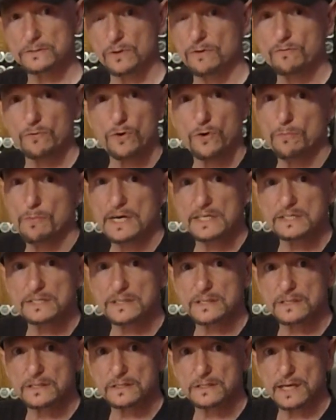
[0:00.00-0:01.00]
No varroa
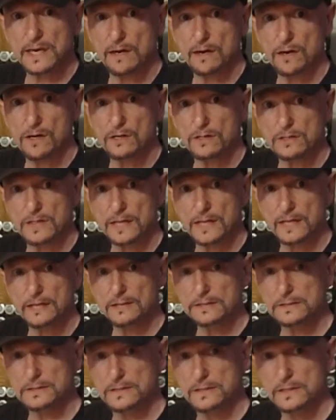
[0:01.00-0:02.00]
mites at all that
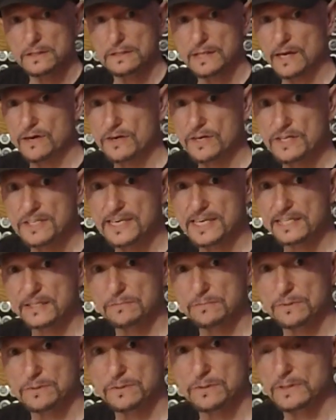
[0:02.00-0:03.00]
are
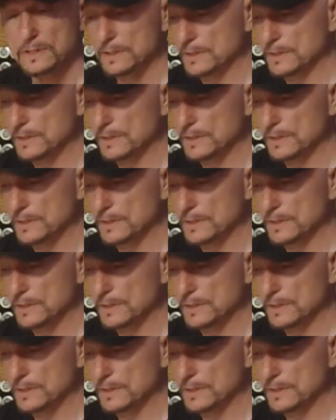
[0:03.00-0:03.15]
detectable.